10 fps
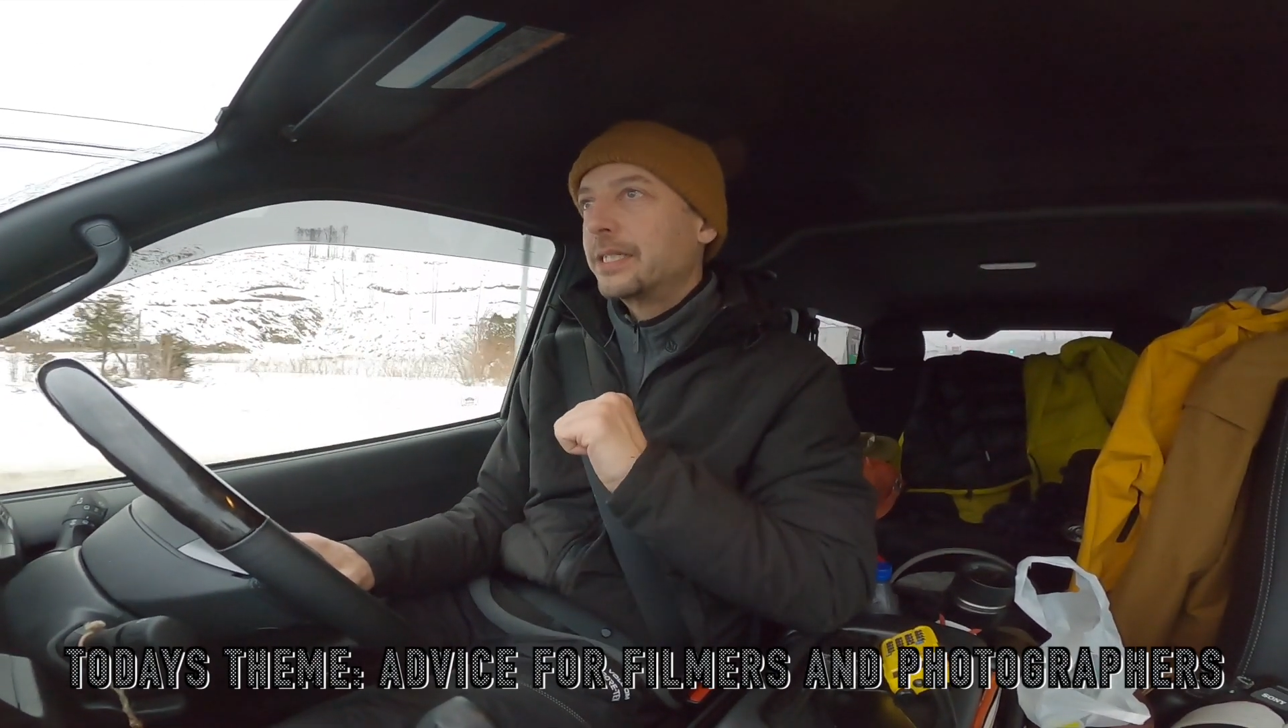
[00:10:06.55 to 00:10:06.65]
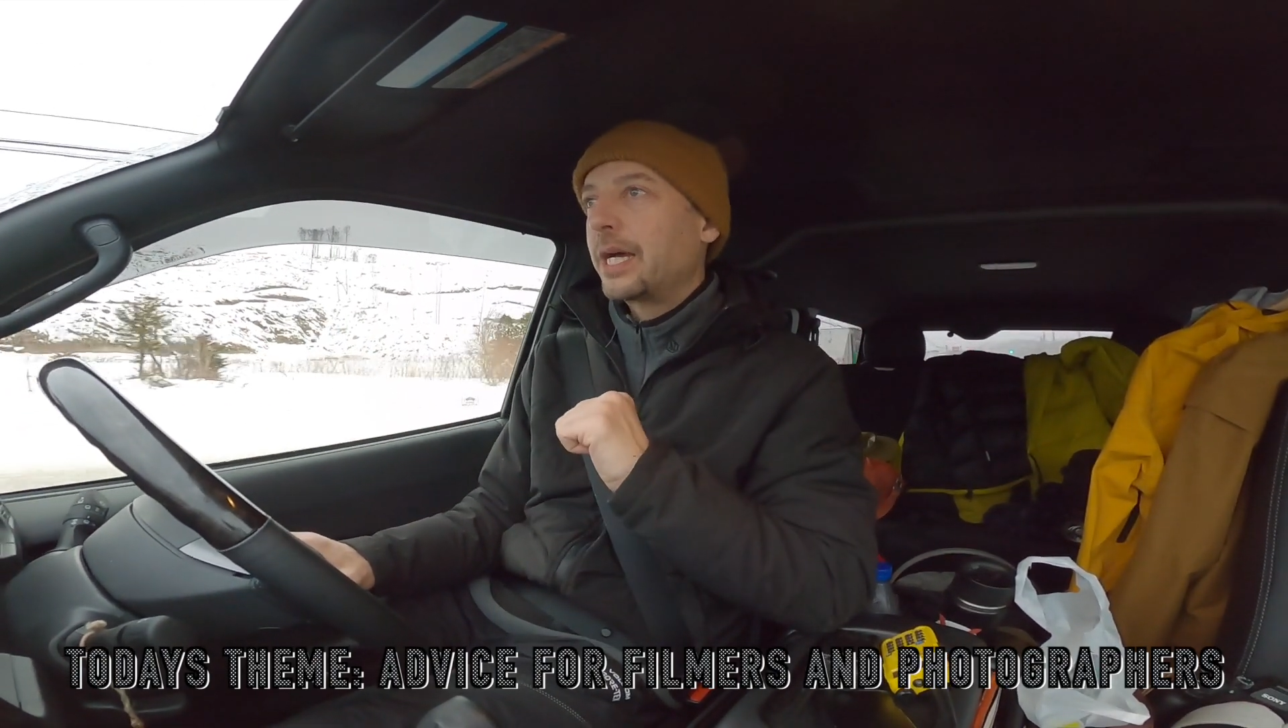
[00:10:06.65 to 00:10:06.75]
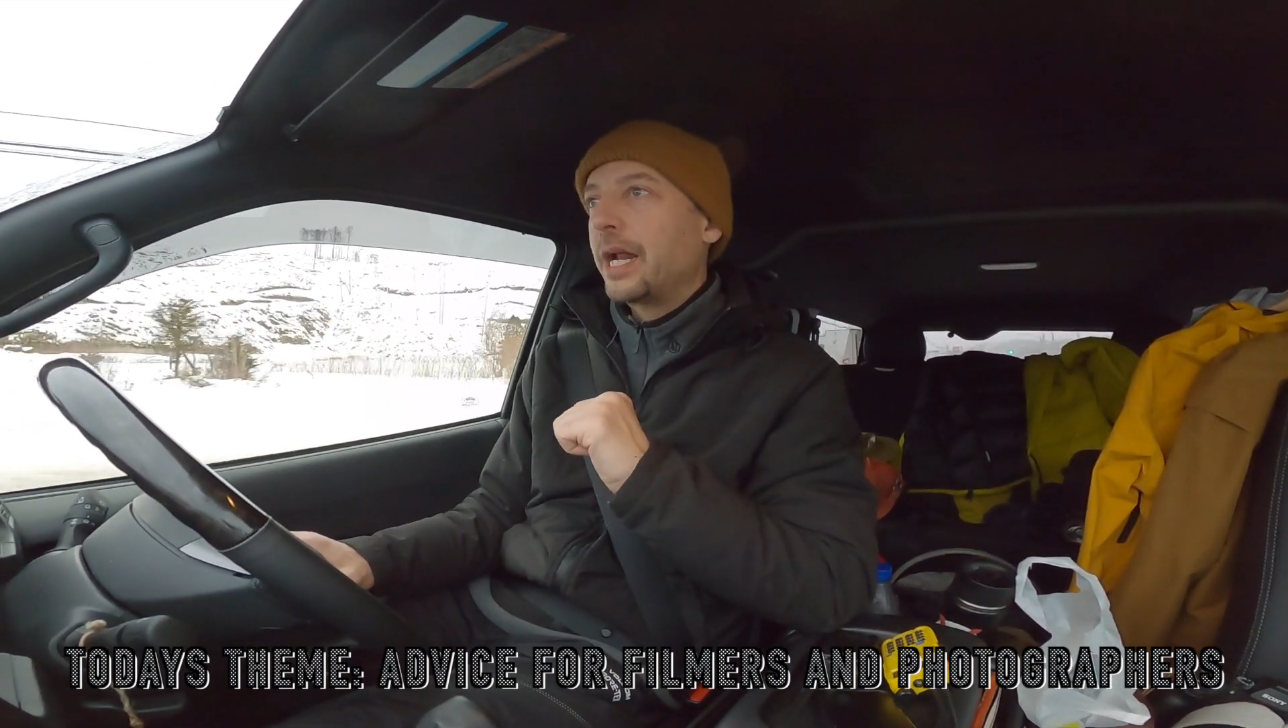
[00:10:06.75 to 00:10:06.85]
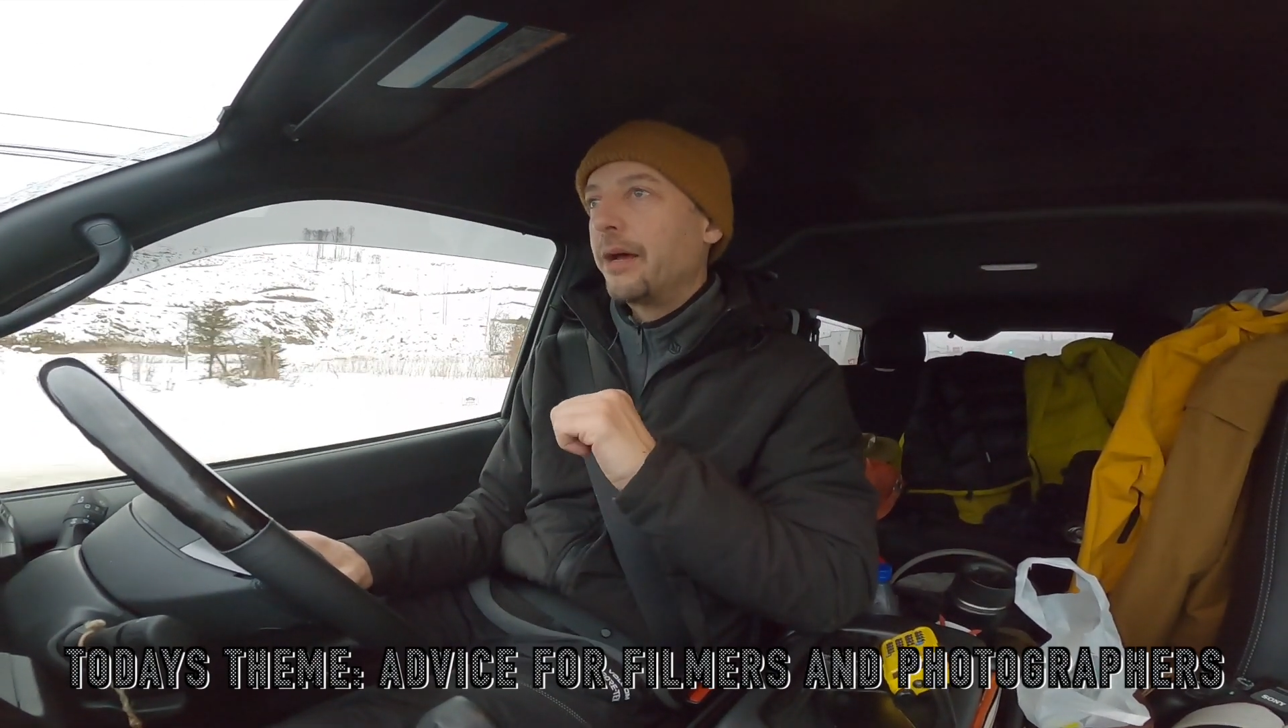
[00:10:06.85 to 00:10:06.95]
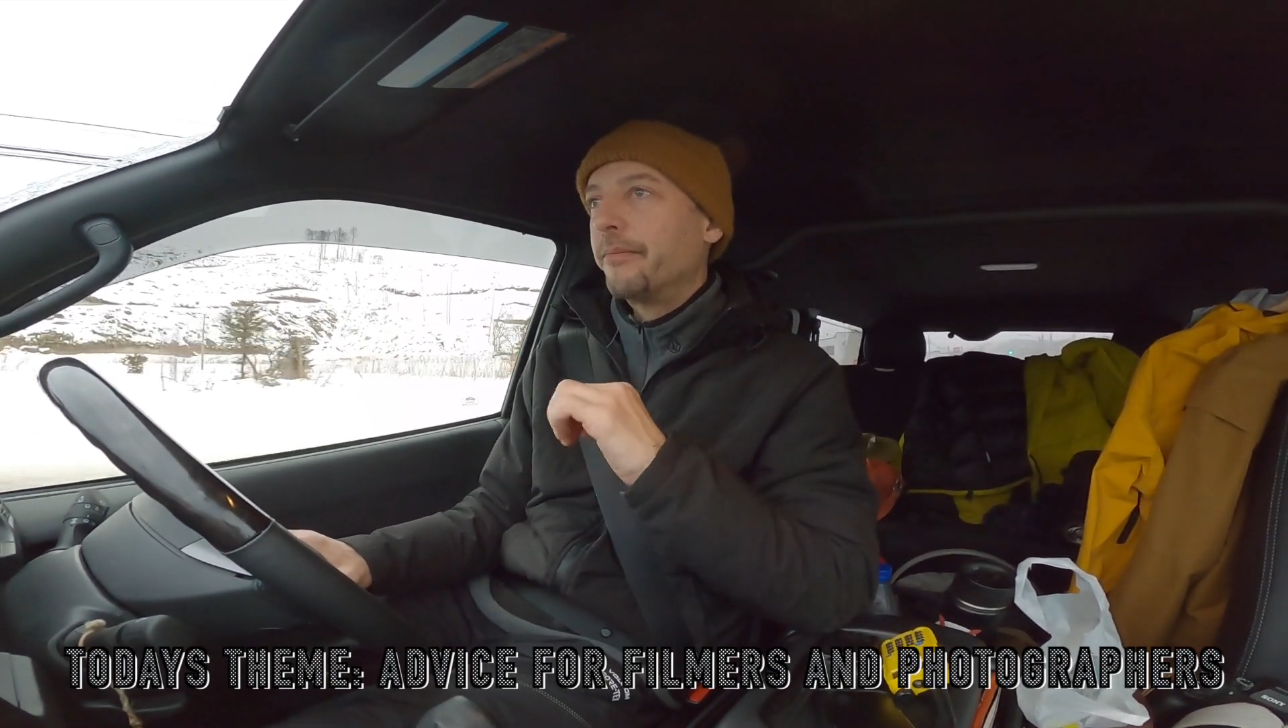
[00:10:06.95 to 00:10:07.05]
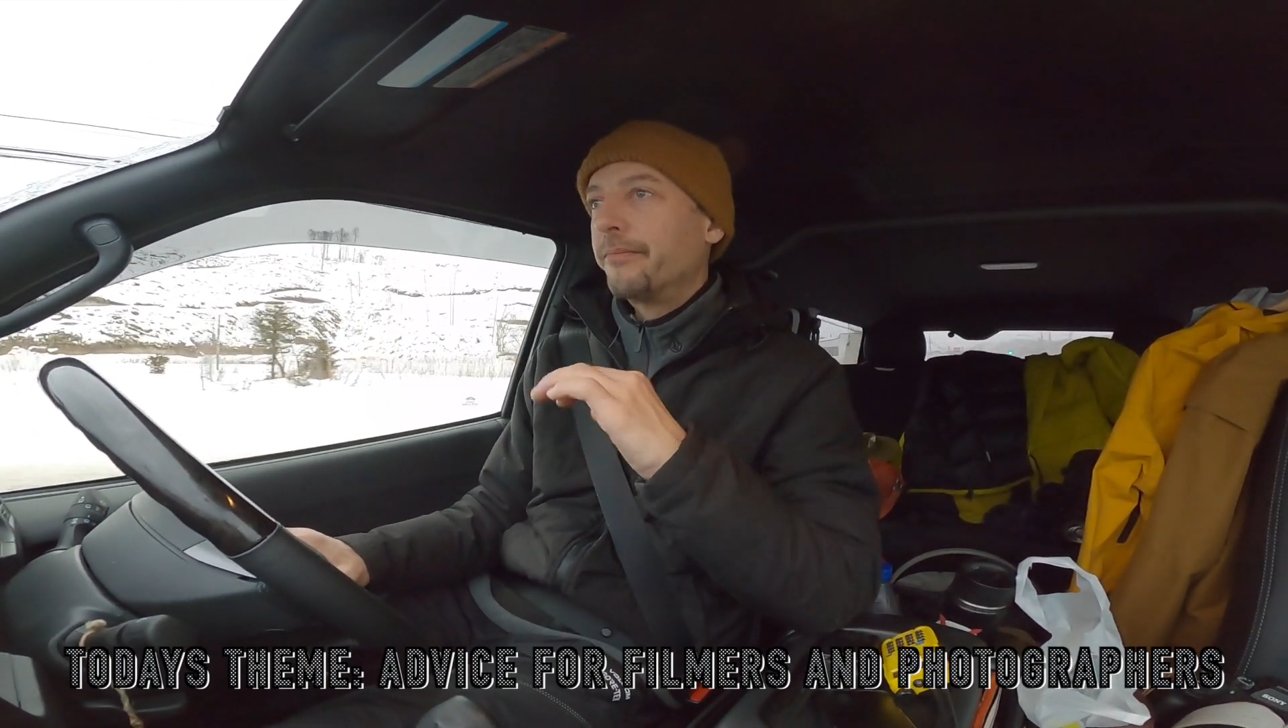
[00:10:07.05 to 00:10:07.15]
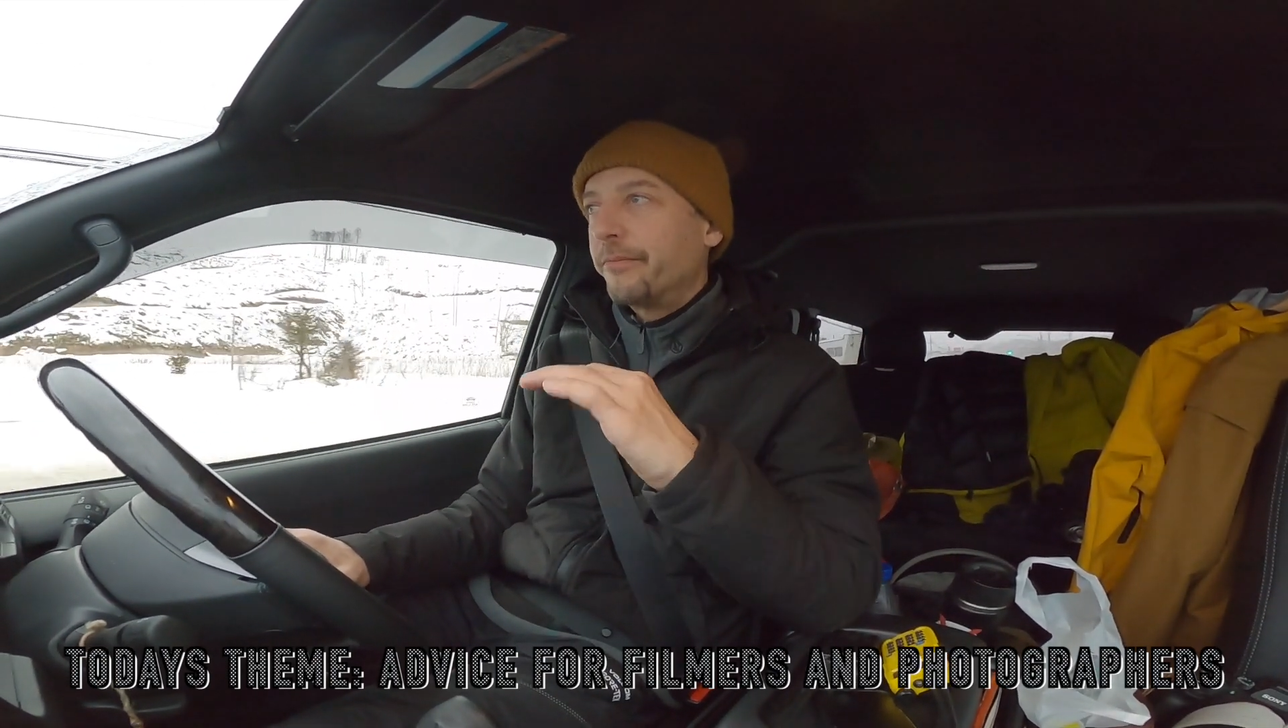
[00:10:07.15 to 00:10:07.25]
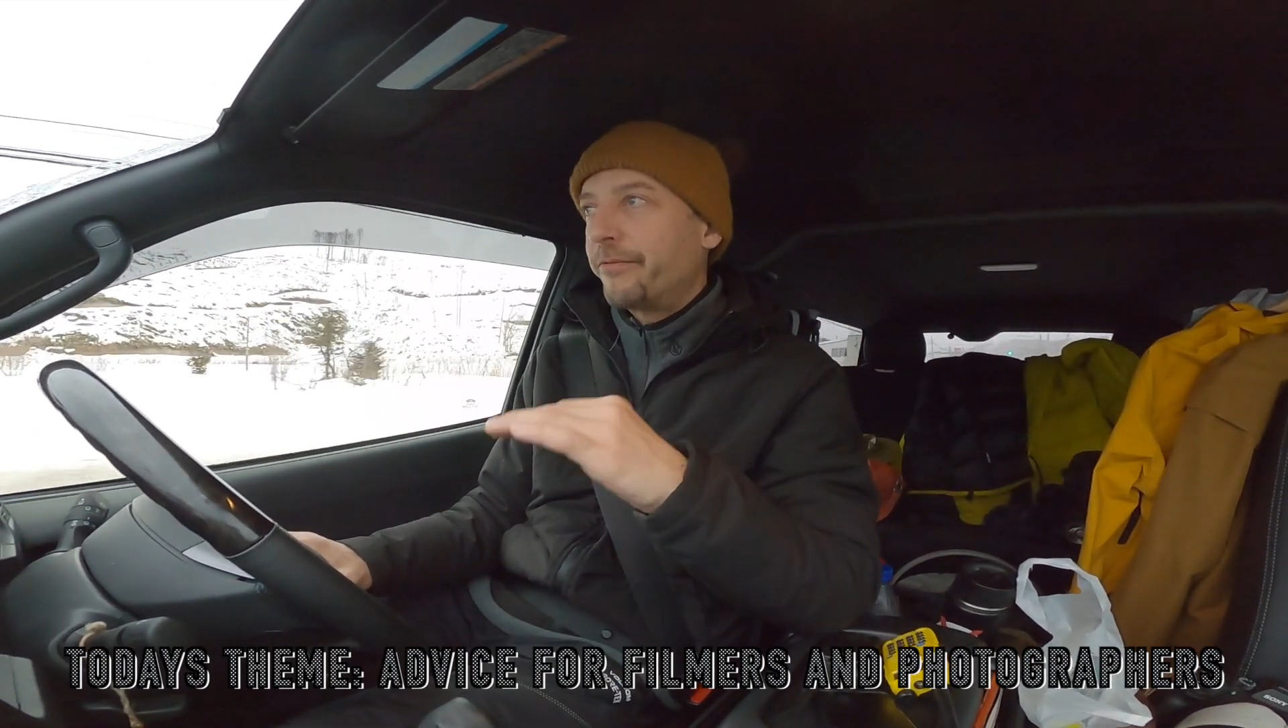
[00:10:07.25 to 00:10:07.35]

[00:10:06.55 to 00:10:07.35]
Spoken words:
kind of